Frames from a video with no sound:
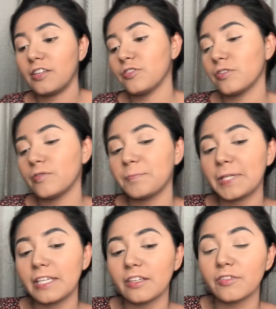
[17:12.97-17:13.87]
you will
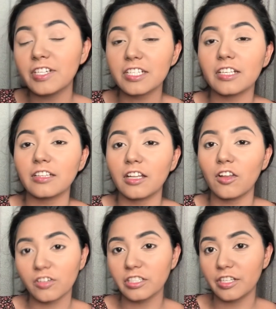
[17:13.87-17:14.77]
be increasing the
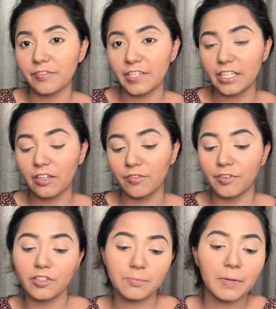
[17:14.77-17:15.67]
longevity
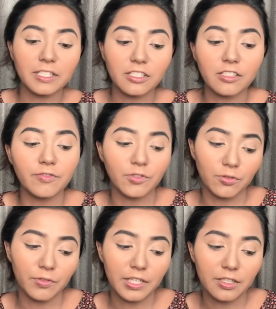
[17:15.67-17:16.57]
of your sponges if you
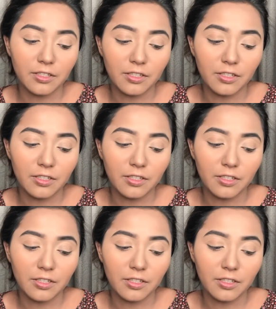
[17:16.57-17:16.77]
do it.